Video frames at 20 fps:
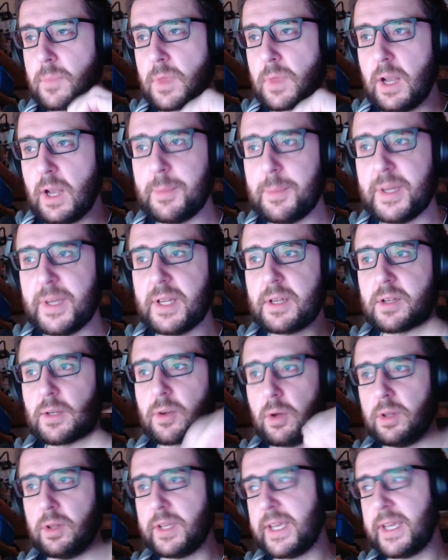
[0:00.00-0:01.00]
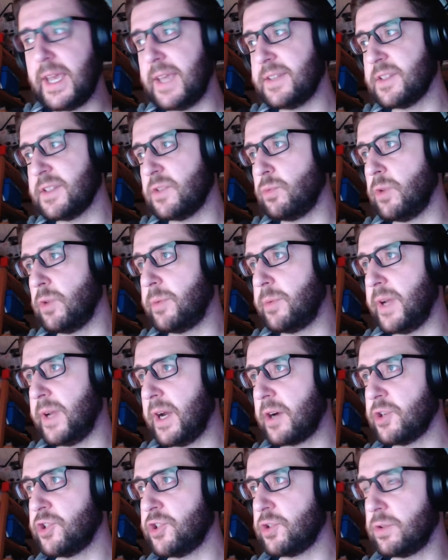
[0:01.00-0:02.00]
eliminated all the cases where we
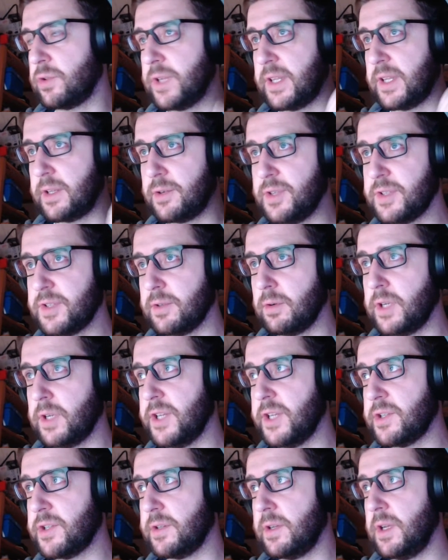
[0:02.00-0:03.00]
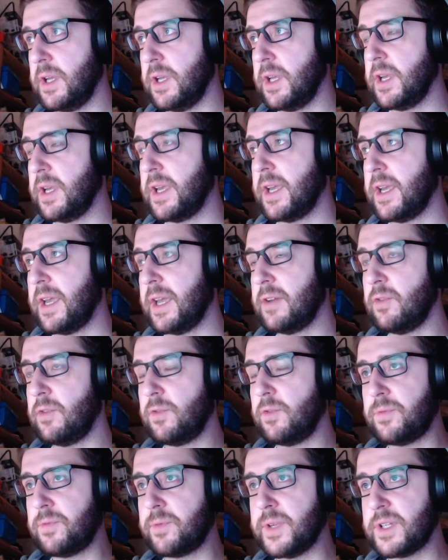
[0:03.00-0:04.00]
are sure that there is no collision. And
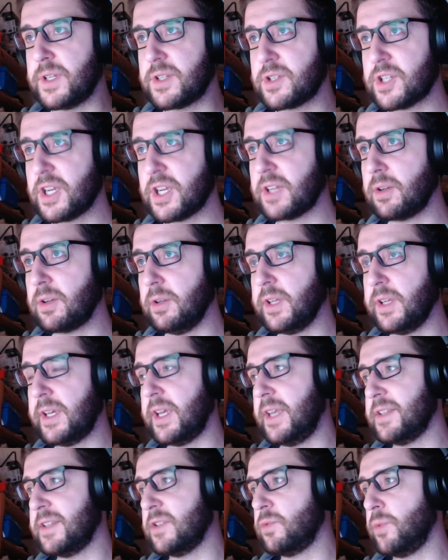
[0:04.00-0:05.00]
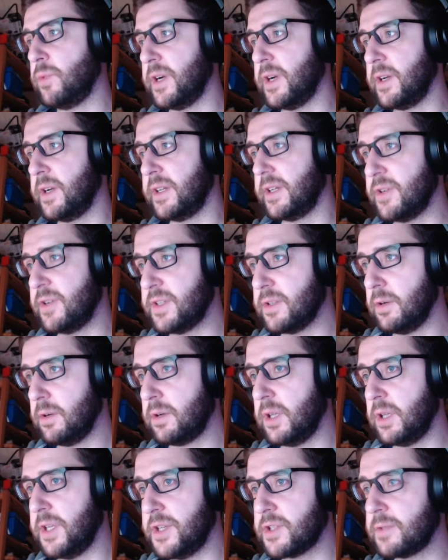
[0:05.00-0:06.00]
if we checked all the cases where there is no
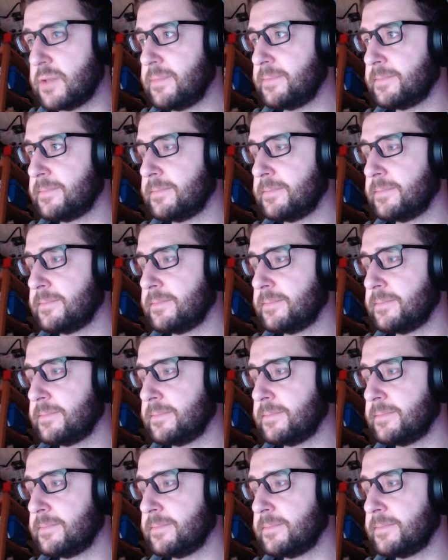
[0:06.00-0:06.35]
collision